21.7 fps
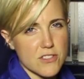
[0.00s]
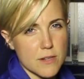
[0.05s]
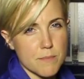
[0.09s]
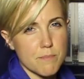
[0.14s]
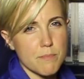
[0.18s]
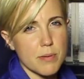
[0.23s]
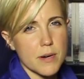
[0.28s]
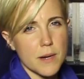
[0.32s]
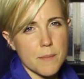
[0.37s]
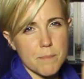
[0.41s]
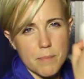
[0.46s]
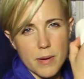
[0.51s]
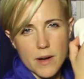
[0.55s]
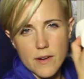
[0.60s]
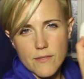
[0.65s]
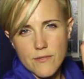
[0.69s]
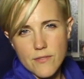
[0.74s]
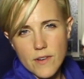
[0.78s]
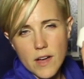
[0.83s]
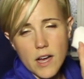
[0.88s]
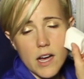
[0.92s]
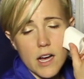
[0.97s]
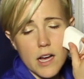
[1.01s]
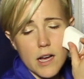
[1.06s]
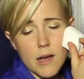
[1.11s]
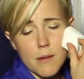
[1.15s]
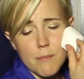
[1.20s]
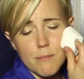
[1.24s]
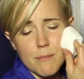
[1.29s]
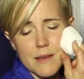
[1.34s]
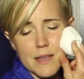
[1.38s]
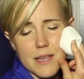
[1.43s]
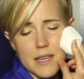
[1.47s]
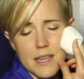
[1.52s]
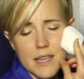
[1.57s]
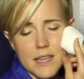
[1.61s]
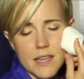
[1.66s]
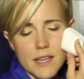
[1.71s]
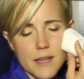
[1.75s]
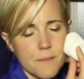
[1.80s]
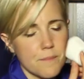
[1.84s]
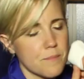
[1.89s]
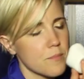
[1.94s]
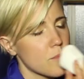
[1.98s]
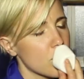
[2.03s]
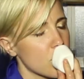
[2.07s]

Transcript: so put puff on me.